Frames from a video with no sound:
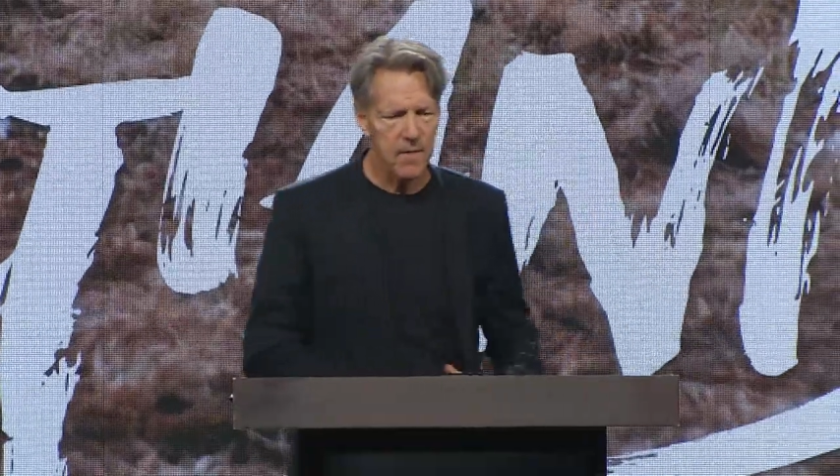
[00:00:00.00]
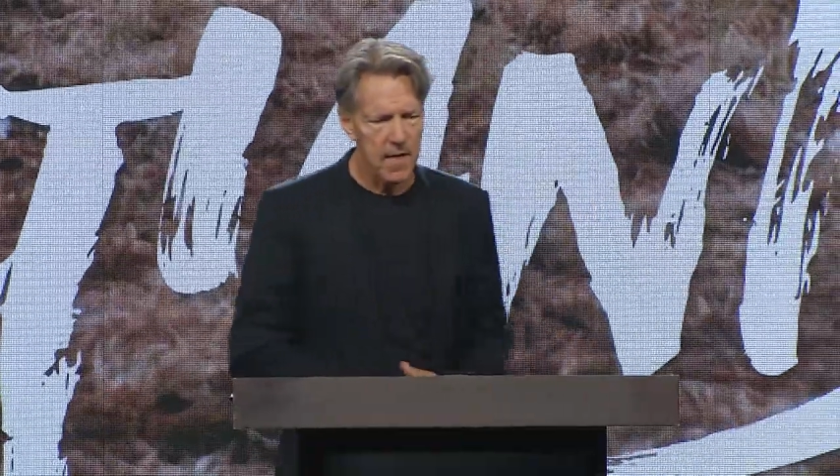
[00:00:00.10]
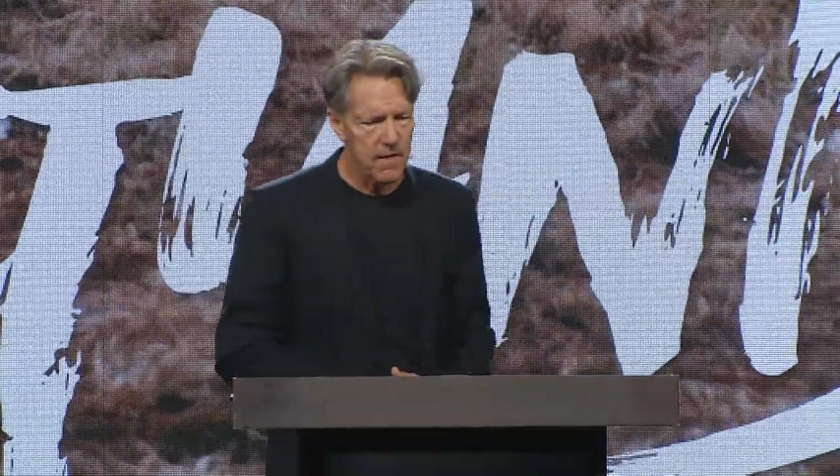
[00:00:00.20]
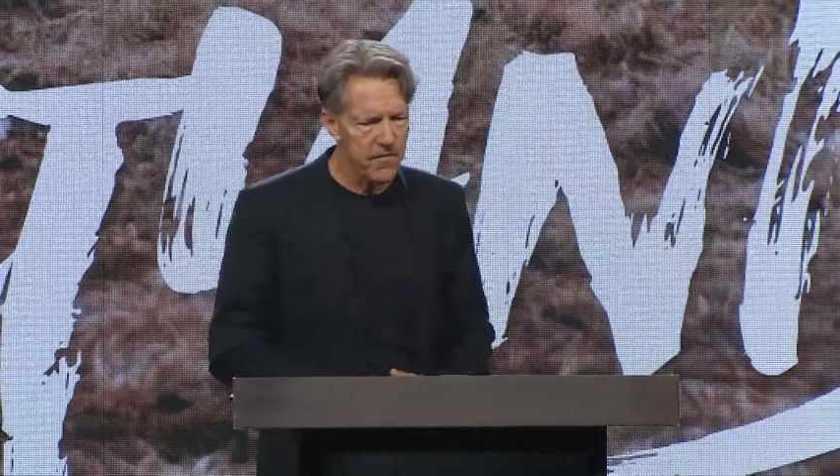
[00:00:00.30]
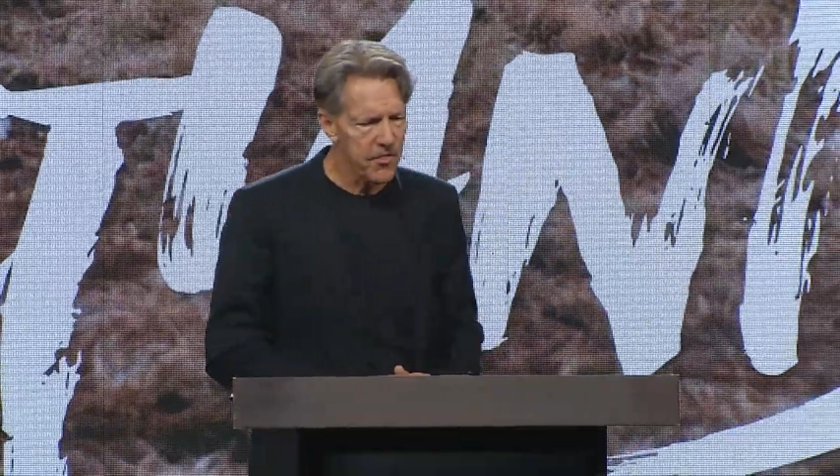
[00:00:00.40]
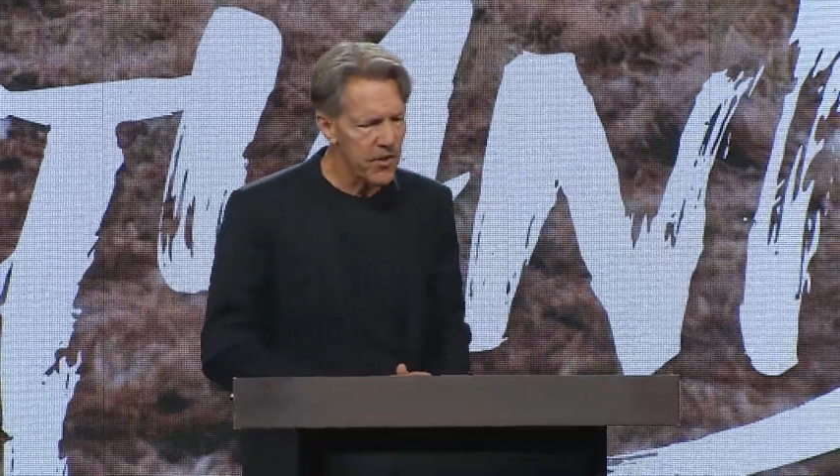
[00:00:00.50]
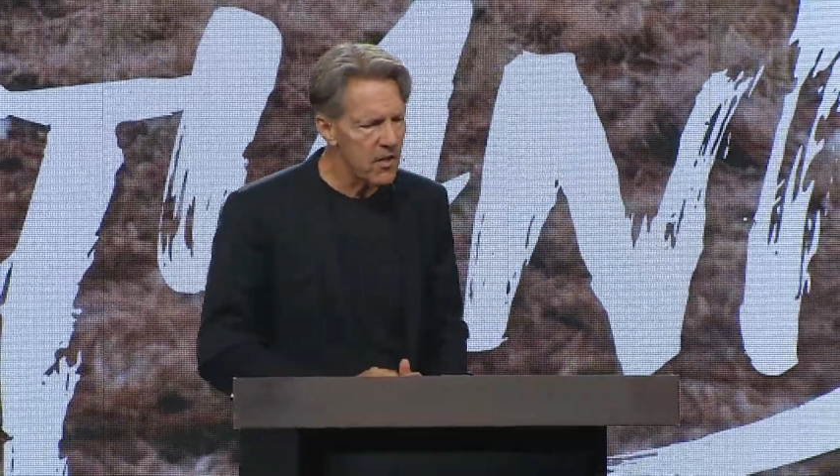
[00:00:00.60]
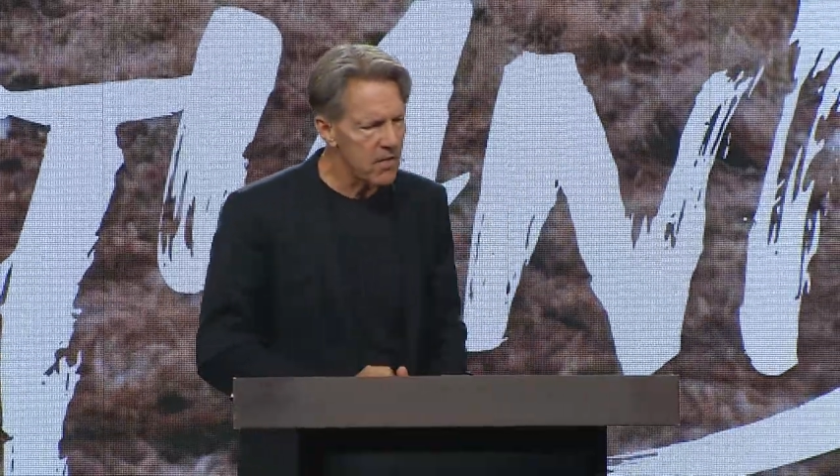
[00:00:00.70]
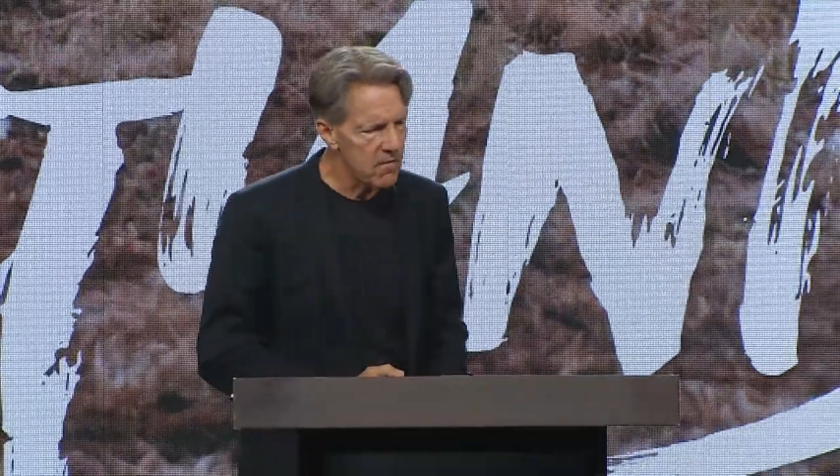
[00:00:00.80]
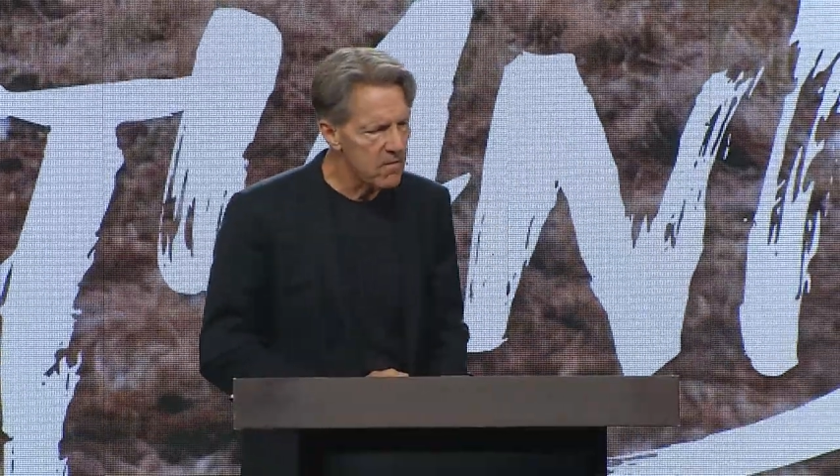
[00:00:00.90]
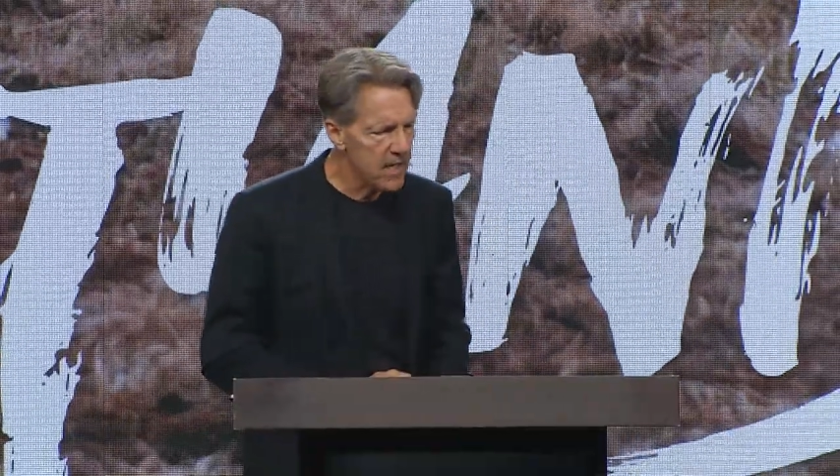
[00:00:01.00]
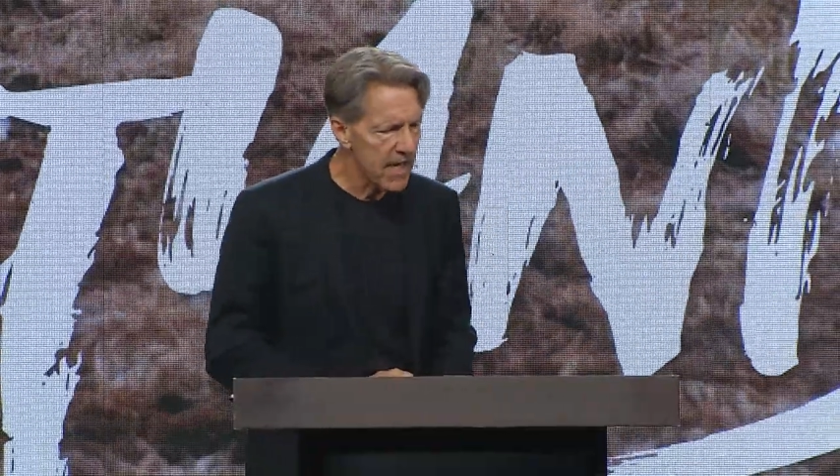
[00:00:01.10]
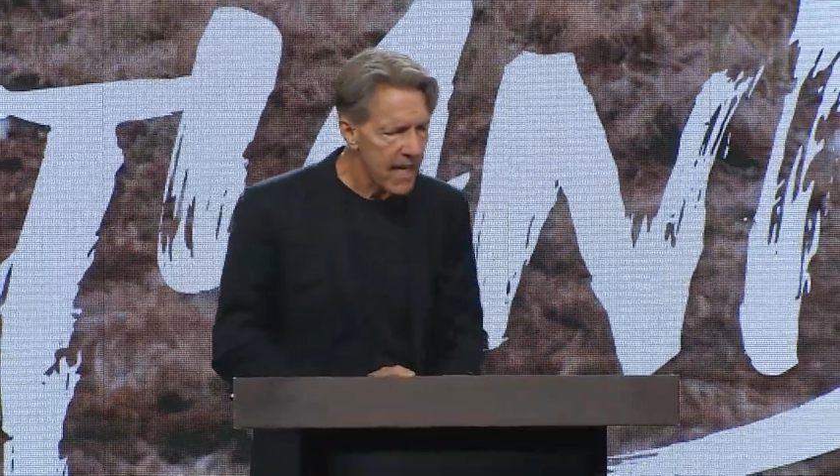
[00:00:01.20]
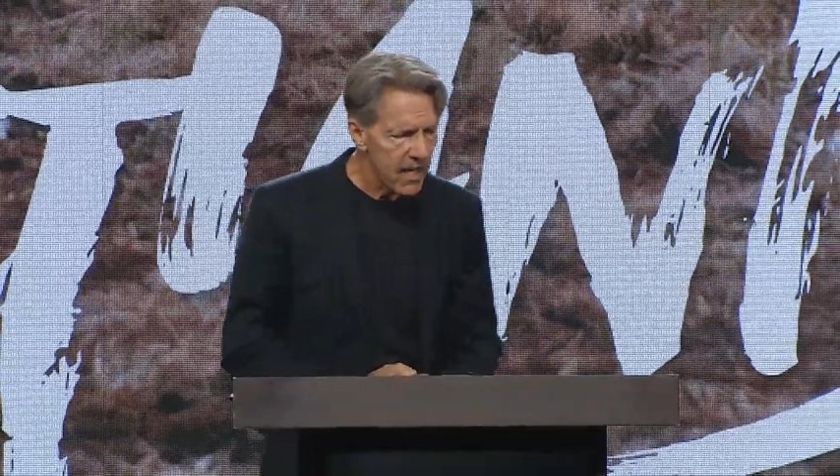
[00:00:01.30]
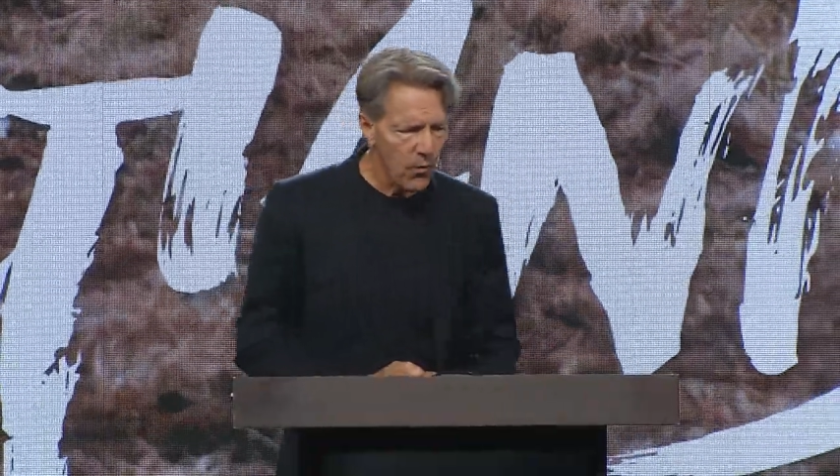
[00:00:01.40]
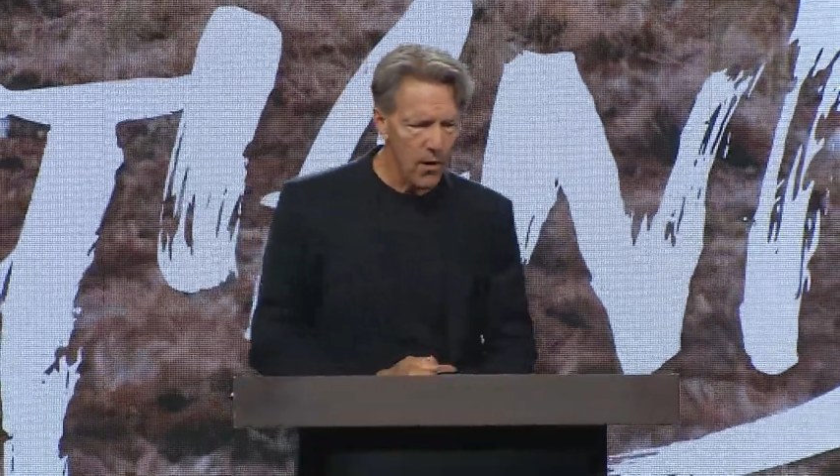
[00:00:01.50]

and the third key to